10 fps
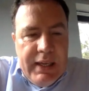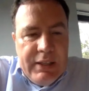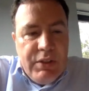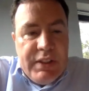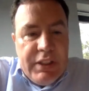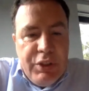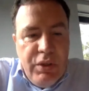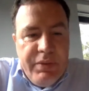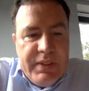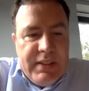just the two
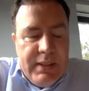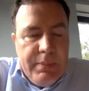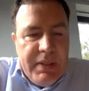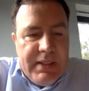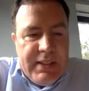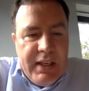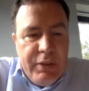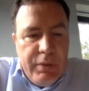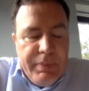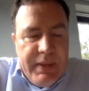of us, typical
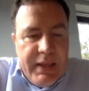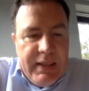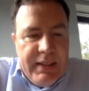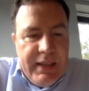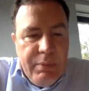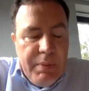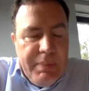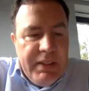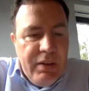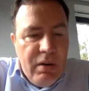startup, and we
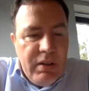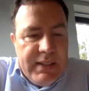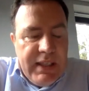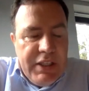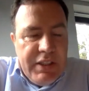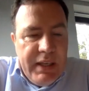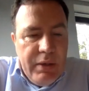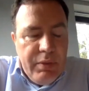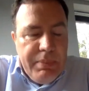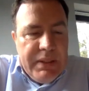built the organisation
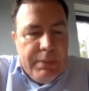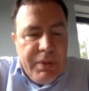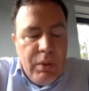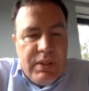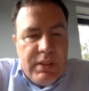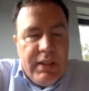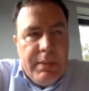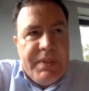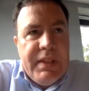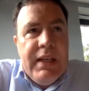out, built
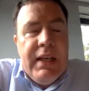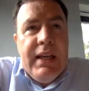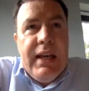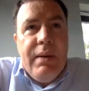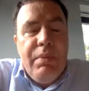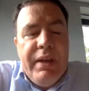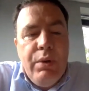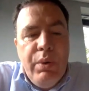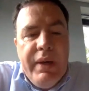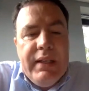prototypes, and we
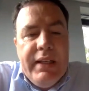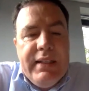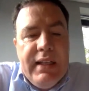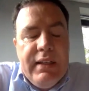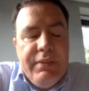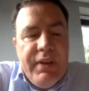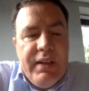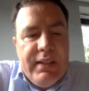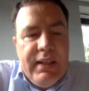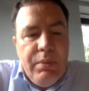quickly identified
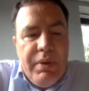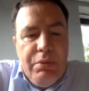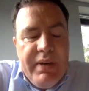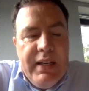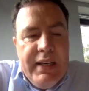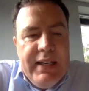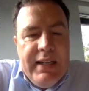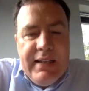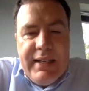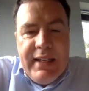that we really
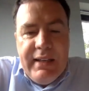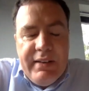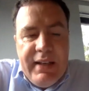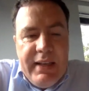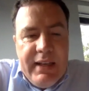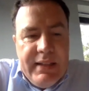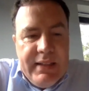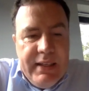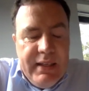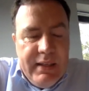needed to get
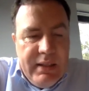the